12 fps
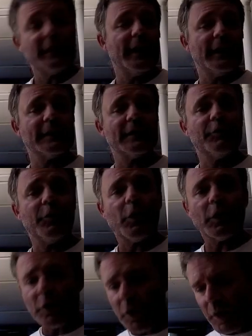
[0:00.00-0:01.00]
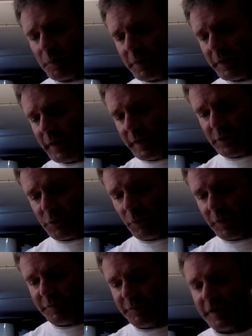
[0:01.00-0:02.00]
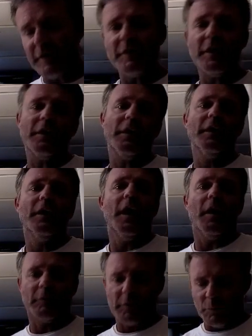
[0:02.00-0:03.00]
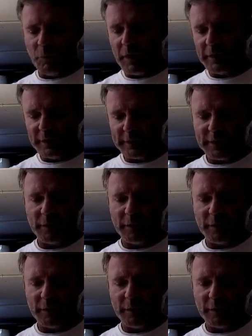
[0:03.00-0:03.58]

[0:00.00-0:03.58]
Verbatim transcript: test fluorocarbon and 20 feet of it. I'm gonna wind this